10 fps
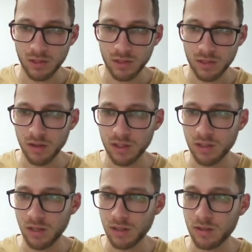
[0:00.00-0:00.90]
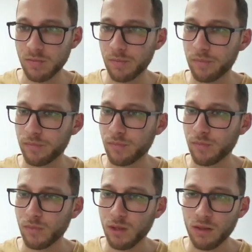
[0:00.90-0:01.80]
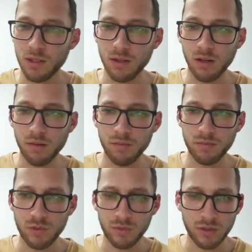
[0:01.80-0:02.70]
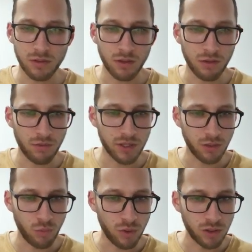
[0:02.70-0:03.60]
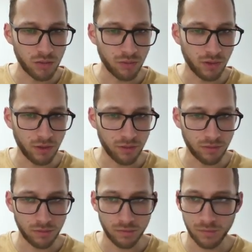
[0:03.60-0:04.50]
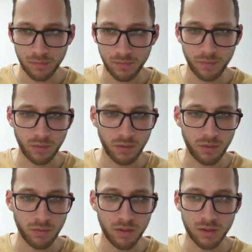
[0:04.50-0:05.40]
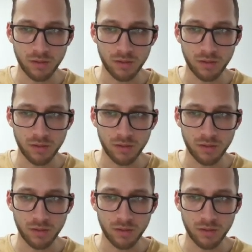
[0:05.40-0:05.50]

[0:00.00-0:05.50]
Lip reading: means that this takes this column. So the rest are 1 to 5. 1 to